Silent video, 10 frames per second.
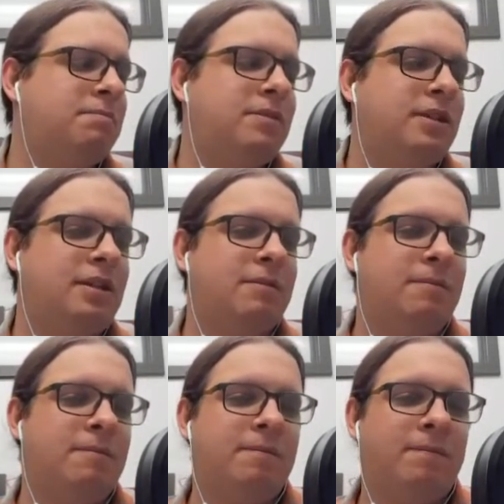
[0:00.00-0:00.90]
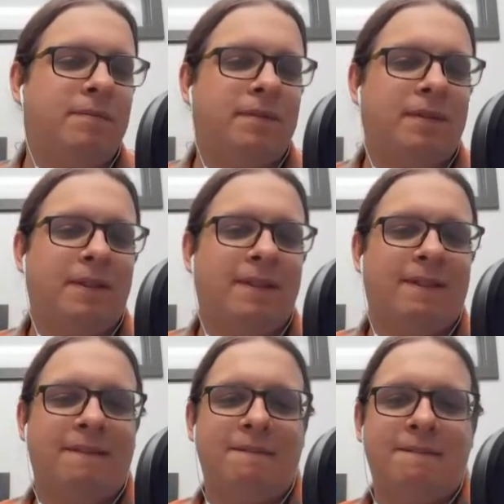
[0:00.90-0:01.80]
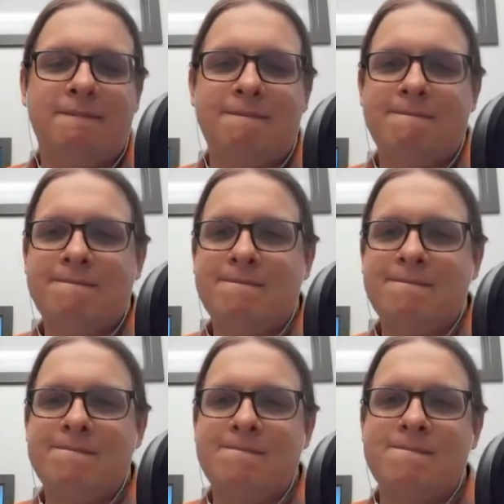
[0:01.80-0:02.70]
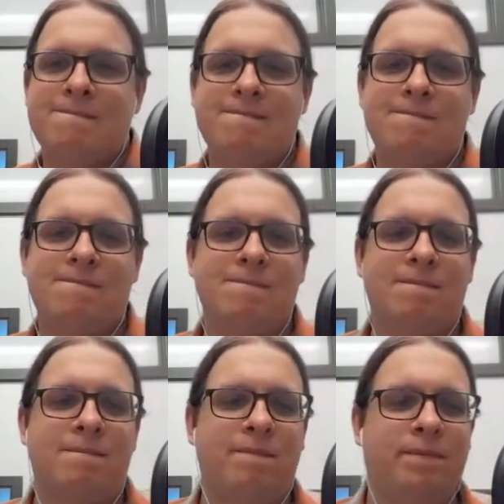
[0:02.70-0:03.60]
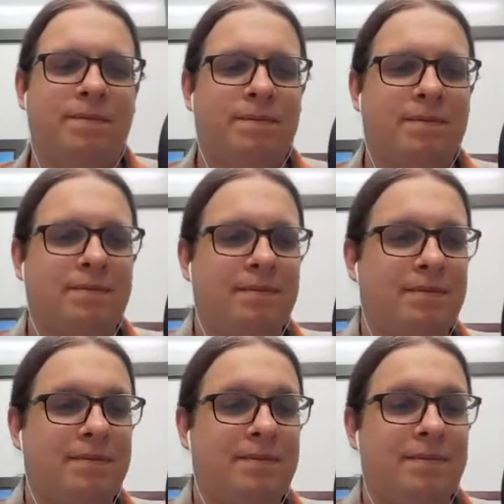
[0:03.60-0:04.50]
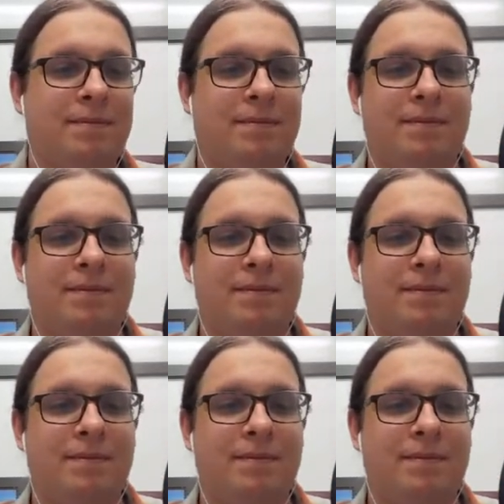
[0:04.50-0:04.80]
(not speaking)